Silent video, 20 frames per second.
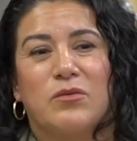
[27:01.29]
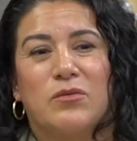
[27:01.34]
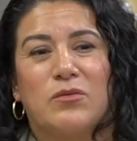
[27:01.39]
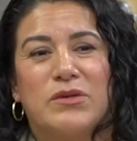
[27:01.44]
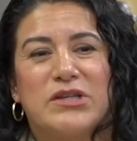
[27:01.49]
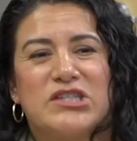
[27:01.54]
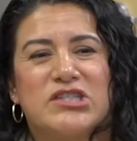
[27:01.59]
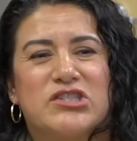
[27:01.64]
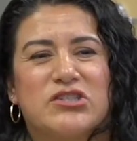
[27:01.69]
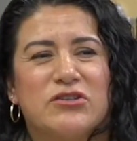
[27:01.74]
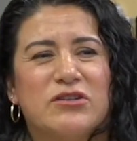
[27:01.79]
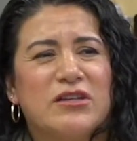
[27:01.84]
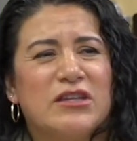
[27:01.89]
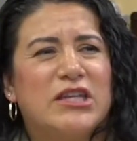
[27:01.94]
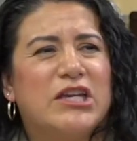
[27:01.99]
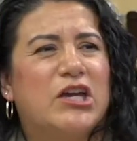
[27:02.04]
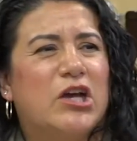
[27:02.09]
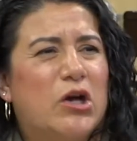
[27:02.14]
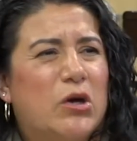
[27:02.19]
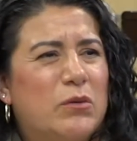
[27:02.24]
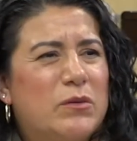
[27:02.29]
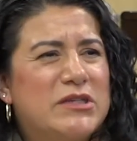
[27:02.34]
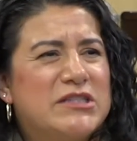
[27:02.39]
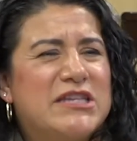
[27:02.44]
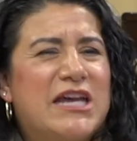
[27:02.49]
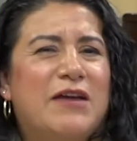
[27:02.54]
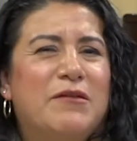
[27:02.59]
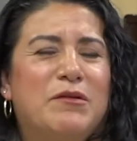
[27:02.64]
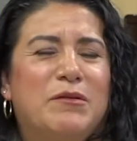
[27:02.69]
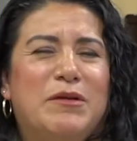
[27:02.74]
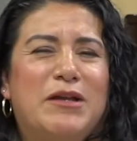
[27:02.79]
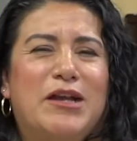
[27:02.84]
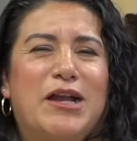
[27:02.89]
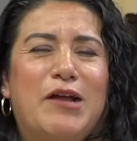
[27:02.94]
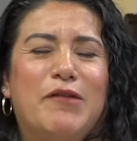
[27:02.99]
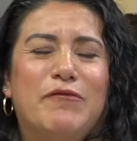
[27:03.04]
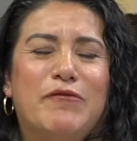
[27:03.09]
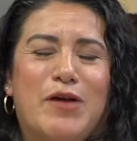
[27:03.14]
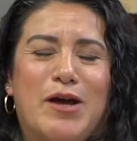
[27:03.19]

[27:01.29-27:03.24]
We certainly always, I mean, I've,